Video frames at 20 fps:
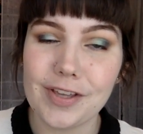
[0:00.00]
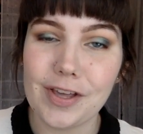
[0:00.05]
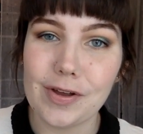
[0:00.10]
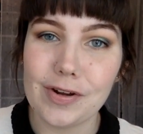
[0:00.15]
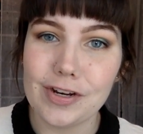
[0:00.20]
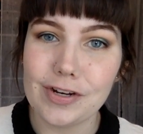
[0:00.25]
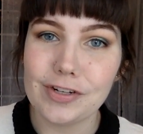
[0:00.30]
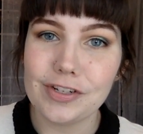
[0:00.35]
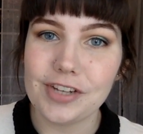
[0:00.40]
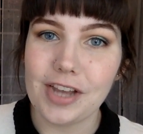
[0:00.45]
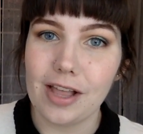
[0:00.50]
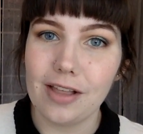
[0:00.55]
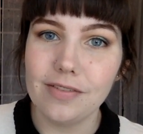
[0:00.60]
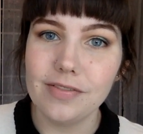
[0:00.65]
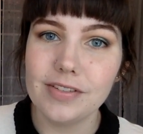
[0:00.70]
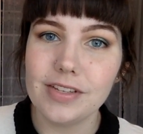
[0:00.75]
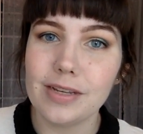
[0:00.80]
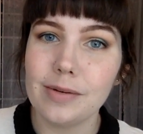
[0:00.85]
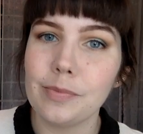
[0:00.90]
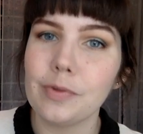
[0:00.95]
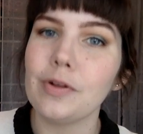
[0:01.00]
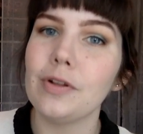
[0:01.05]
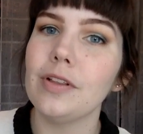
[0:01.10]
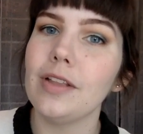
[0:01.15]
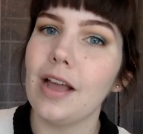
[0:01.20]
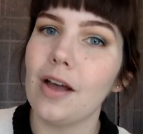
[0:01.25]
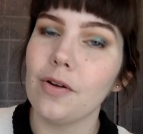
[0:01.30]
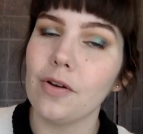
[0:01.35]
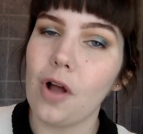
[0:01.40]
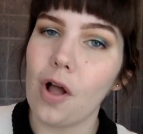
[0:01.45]
Go to your shelves and pull
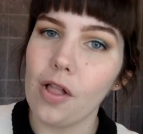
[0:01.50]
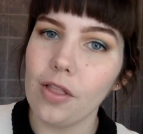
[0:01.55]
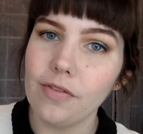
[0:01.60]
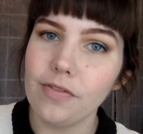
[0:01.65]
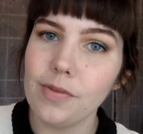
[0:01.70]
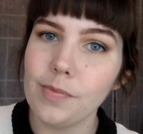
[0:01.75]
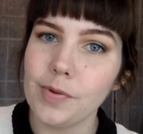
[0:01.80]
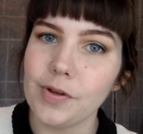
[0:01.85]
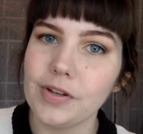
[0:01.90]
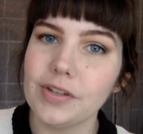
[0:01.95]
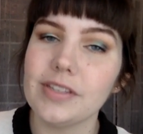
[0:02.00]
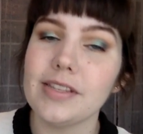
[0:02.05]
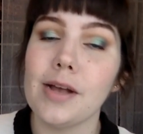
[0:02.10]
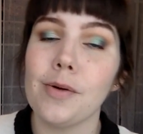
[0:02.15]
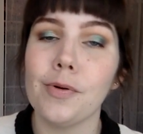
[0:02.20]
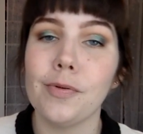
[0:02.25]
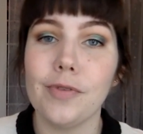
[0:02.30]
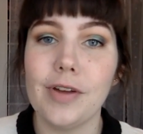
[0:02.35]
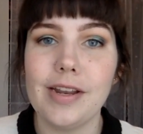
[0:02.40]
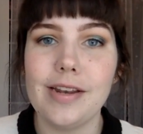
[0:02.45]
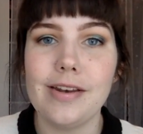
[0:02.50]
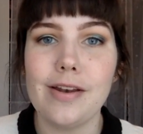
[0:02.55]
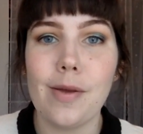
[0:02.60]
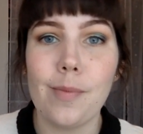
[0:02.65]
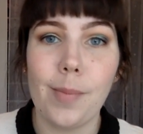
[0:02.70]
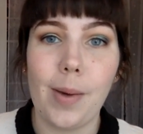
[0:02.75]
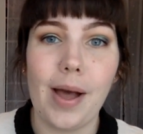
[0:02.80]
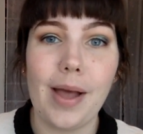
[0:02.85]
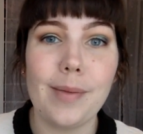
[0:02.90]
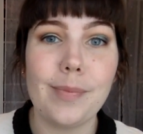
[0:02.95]
out all of the books that were written
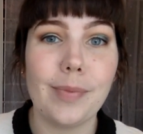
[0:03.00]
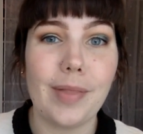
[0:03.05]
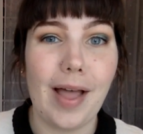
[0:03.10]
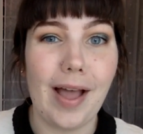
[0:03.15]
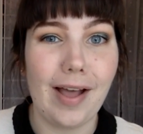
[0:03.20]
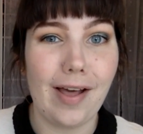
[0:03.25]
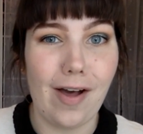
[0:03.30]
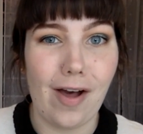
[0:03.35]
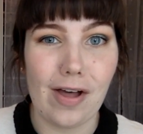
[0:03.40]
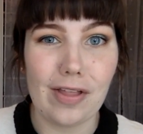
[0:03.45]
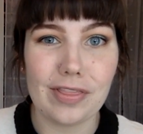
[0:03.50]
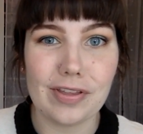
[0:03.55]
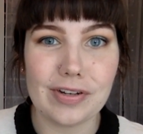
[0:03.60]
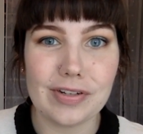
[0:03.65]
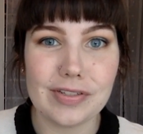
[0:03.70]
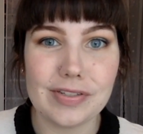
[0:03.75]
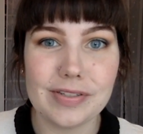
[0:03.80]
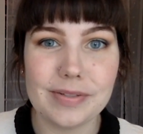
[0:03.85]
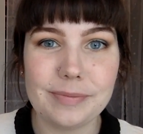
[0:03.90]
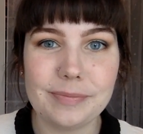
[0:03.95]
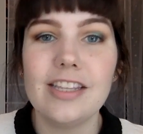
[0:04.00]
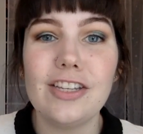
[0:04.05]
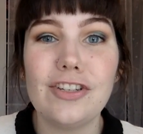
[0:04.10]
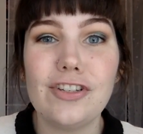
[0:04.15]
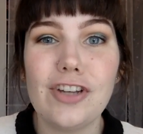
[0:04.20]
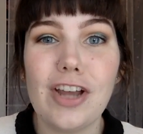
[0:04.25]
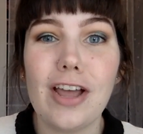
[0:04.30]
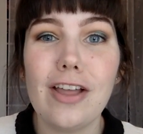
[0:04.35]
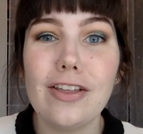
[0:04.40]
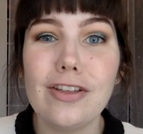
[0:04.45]
by Black authors. This
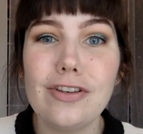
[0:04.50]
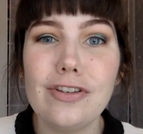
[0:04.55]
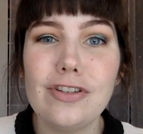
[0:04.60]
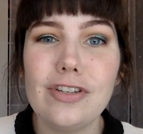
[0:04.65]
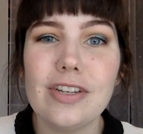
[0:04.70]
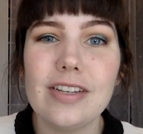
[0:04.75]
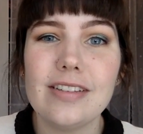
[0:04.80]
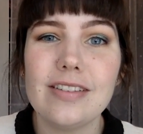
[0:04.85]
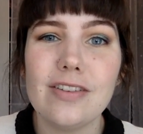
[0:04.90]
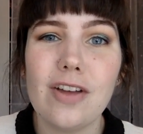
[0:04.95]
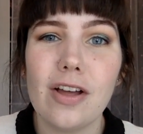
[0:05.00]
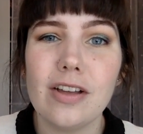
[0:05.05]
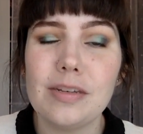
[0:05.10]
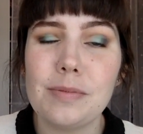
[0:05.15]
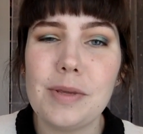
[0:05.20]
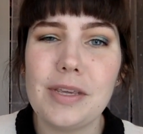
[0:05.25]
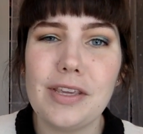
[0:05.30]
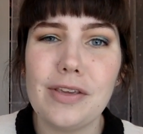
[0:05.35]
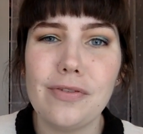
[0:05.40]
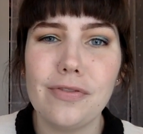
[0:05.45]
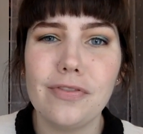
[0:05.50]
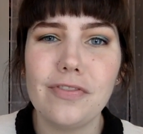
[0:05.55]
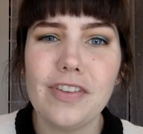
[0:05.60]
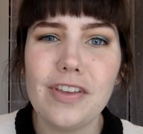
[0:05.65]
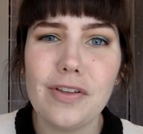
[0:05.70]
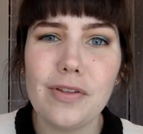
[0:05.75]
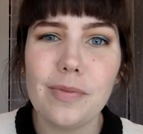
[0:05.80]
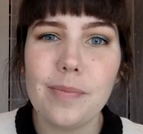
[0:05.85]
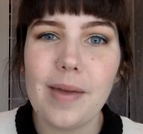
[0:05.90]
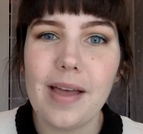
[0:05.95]
challenge is not to make you
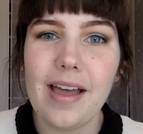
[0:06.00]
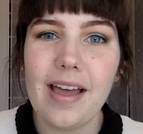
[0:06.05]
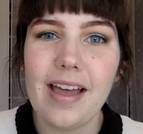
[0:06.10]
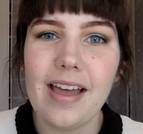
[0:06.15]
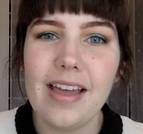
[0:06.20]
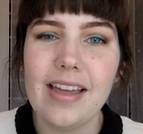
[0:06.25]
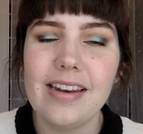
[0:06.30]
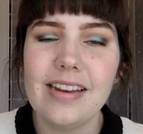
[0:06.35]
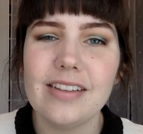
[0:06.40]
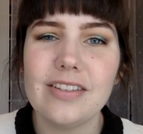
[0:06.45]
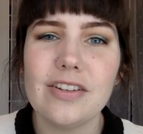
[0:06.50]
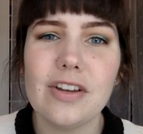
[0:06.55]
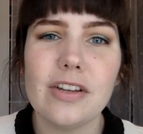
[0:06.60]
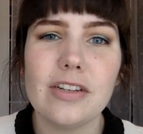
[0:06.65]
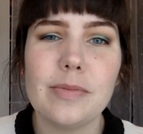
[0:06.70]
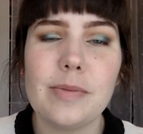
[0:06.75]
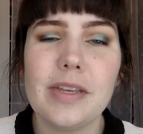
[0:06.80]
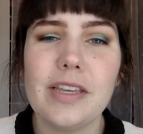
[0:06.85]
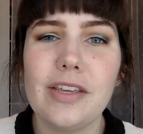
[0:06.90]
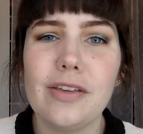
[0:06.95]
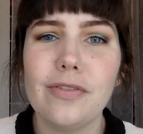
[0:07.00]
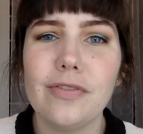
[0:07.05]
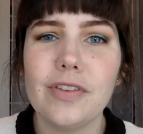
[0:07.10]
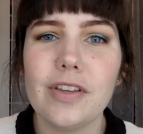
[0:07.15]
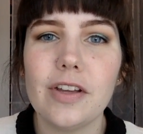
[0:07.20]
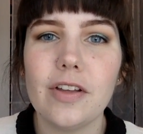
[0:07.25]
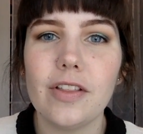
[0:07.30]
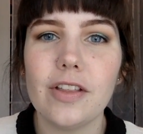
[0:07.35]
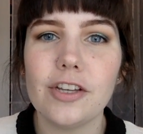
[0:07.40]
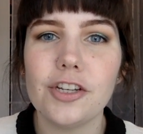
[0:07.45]
feel bad, it's not to make you
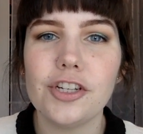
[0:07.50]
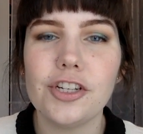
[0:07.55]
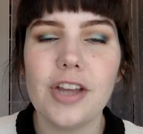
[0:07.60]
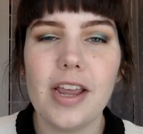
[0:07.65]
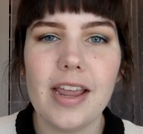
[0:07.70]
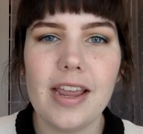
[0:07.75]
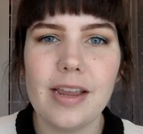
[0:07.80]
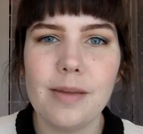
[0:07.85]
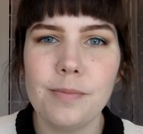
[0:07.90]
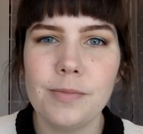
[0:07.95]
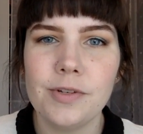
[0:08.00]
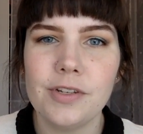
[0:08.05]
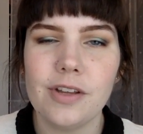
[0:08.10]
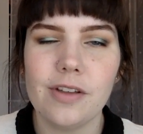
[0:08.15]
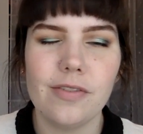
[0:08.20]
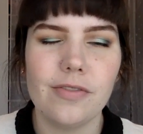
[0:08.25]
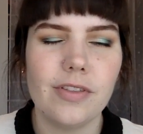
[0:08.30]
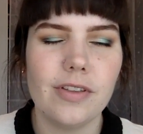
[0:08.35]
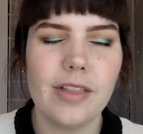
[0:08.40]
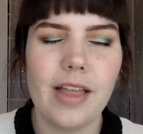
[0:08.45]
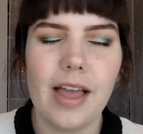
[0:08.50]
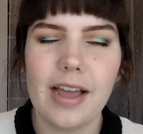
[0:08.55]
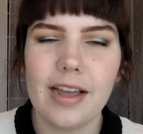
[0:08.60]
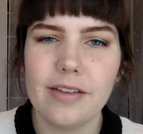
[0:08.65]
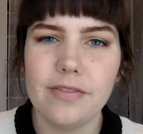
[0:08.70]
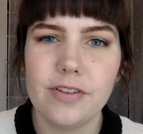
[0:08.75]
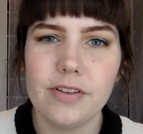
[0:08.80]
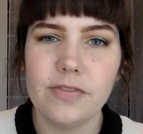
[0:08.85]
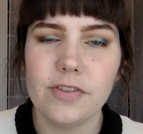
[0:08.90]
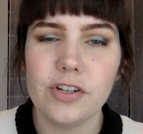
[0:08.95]
feel ashamed of the lack
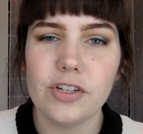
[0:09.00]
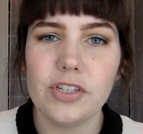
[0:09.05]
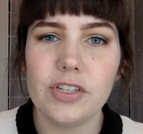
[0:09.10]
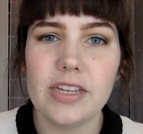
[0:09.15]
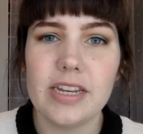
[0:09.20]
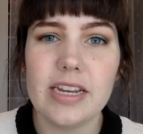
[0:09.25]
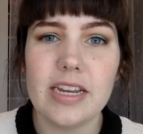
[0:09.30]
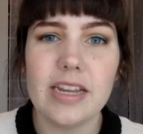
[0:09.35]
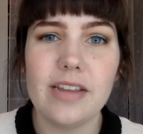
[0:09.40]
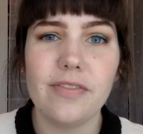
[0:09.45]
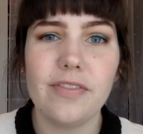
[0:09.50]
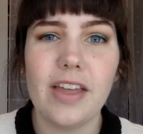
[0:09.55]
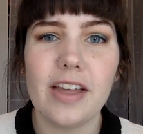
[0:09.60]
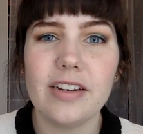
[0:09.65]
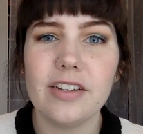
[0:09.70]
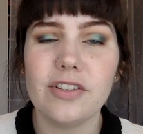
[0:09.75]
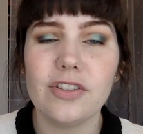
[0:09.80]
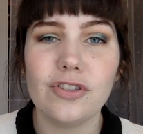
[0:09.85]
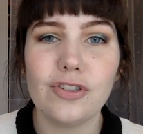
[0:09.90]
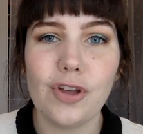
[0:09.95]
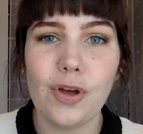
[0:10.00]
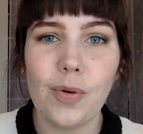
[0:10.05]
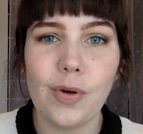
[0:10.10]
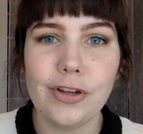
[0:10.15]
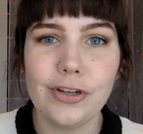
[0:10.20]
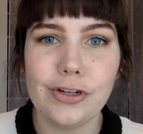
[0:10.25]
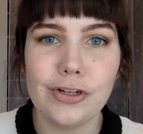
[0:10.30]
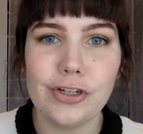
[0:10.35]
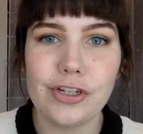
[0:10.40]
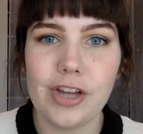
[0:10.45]
of diversity if that is so
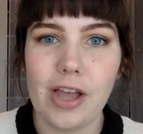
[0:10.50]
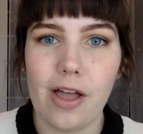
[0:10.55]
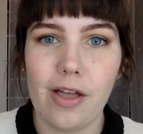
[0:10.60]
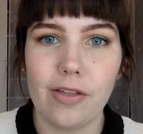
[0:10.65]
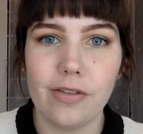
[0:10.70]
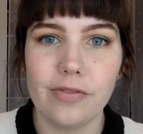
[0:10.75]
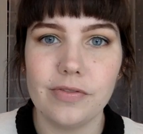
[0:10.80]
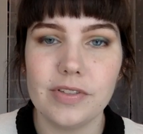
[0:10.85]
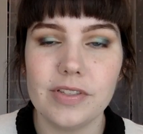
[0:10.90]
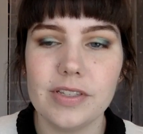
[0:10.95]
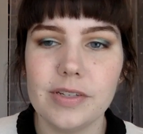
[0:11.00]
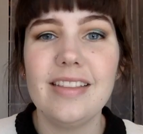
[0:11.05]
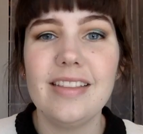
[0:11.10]
on your shelves.